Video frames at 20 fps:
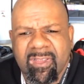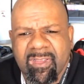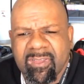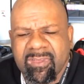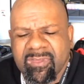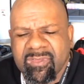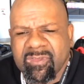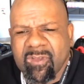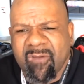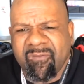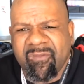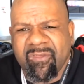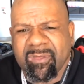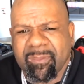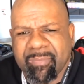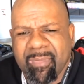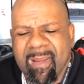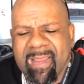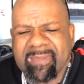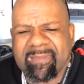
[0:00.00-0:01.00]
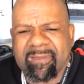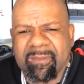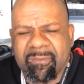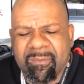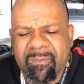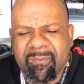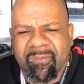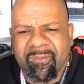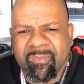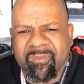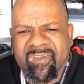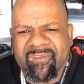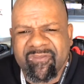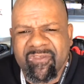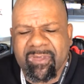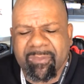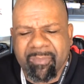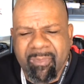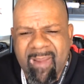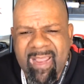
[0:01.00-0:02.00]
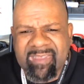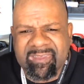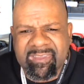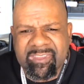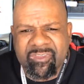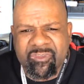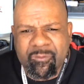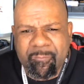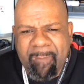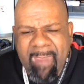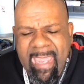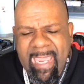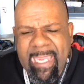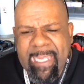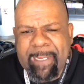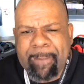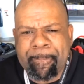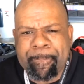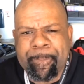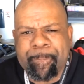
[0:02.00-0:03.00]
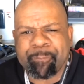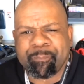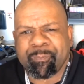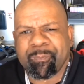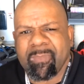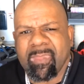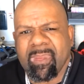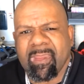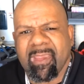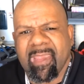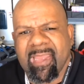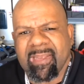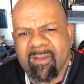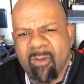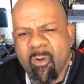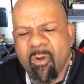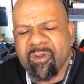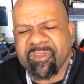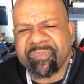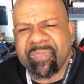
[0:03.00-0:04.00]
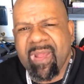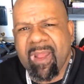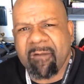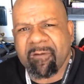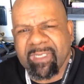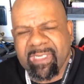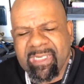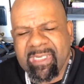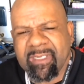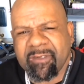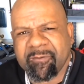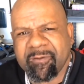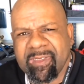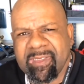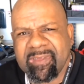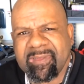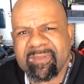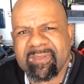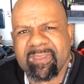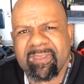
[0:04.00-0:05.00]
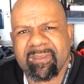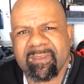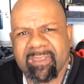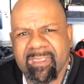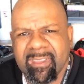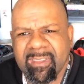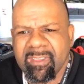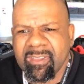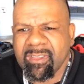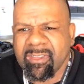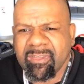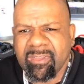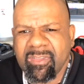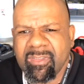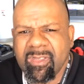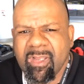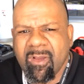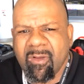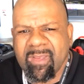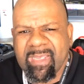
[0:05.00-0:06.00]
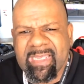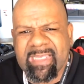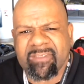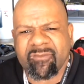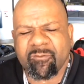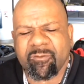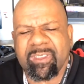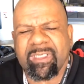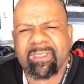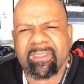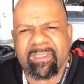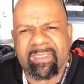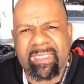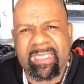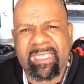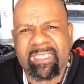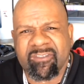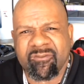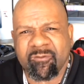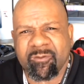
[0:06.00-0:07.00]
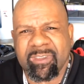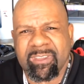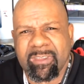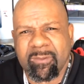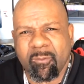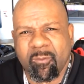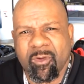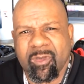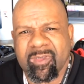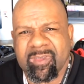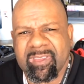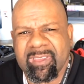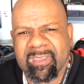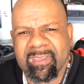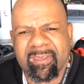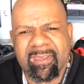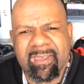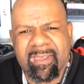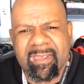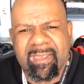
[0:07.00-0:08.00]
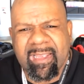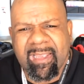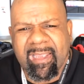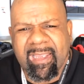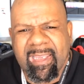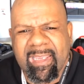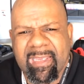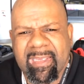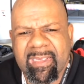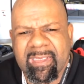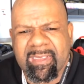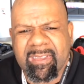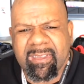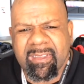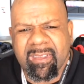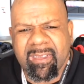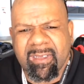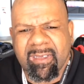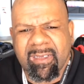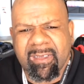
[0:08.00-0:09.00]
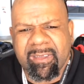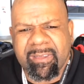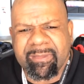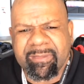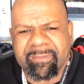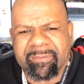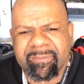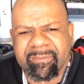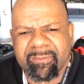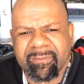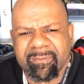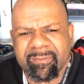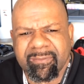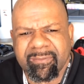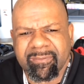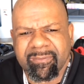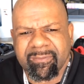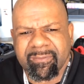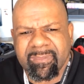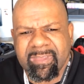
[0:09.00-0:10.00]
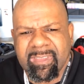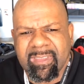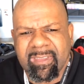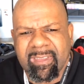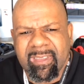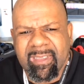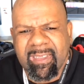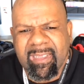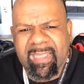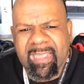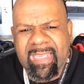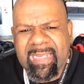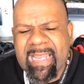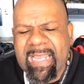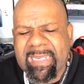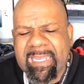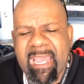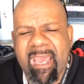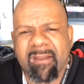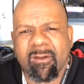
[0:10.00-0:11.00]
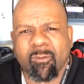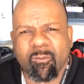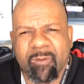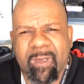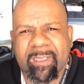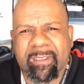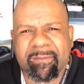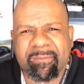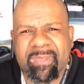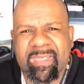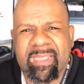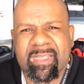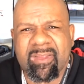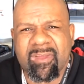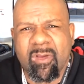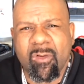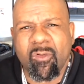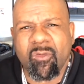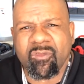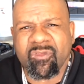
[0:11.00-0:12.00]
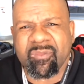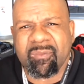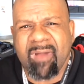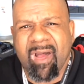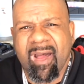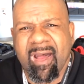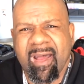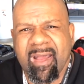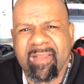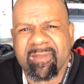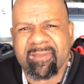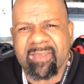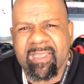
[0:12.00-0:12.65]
So for the price for the price that you pay and the horsepower increase, it's really worth it. And I kind of recommend those mods.